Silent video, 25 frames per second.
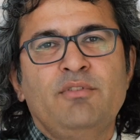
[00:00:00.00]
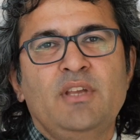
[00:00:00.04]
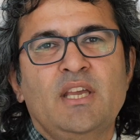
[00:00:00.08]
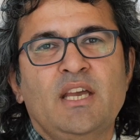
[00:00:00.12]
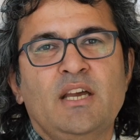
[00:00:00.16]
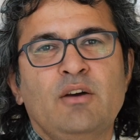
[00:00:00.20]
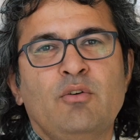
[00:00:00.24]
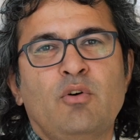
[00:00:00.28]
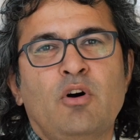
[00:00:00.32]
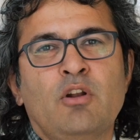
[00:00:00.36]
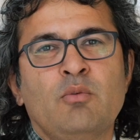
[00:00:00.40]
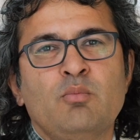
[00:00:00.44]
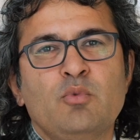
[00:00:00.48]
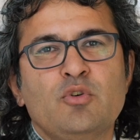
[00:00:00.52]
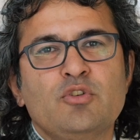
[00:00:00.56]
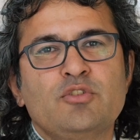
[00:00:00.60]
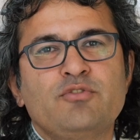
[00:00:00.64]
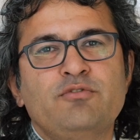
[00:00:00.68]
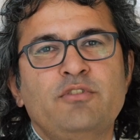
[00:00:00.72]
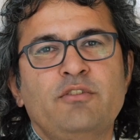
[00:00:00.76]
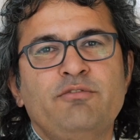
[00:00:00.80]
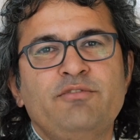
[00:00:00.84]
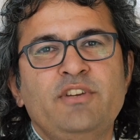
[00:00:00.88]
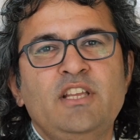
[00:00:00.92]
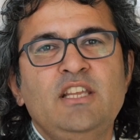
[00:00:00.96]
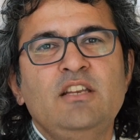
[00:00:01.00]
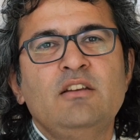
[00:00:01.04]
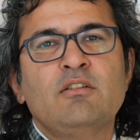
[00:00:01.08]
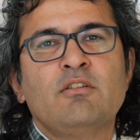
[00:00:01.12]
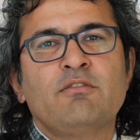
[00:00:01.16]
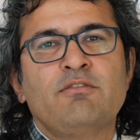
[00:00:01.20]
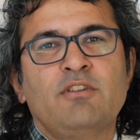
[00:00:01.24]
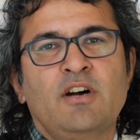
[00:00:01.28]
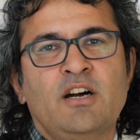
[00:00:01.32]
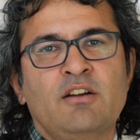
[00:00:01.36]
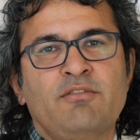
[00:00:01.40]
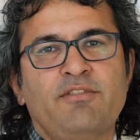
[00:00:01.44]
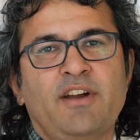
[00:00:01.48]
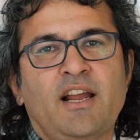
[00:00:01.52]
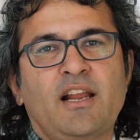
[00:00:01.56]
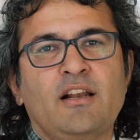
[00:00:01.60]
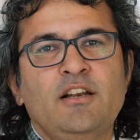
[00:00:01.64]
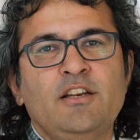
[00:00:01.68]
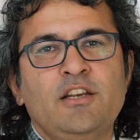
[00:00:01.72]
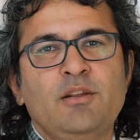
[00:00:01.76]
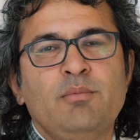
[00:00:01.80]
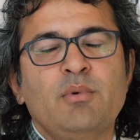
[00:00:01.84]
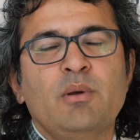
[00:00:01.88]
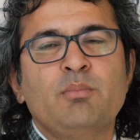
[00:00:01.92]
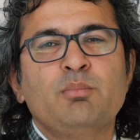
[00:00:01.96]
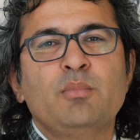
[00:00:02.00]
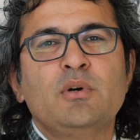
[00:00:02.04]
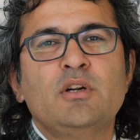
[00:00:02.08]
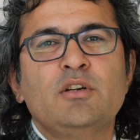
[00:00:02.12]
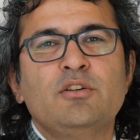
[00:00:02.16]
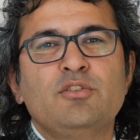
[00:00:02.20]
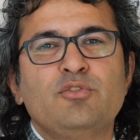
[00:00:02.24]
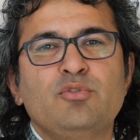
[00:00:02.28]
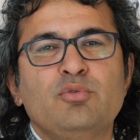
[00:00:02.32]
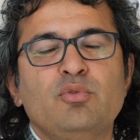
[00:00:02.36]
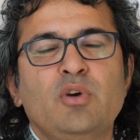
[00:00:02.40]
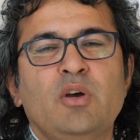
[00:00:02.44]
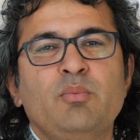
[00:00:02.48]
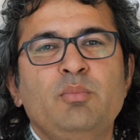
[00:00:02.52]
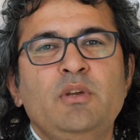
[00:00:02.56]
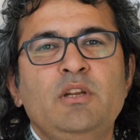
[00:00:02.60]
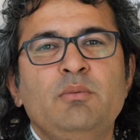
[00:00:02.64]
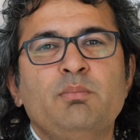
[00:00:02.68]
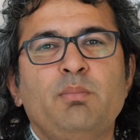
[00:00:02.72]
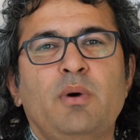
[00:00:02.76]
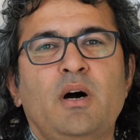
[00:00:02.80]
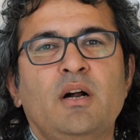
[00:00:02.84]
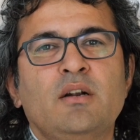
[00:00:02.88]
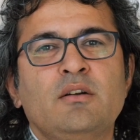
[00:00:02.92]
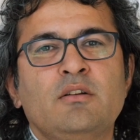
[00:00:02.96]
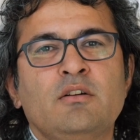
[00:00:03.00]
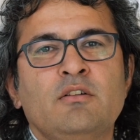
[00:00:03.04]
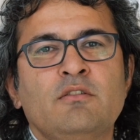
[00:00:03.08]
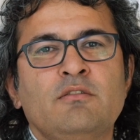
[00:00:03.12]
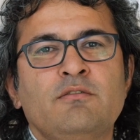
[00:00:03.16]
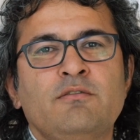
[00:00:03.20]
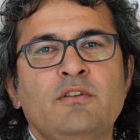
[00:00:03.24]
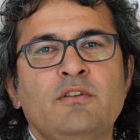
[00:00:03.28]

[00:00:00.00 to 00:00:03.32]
We have almost 15 of our faculty members who have been part of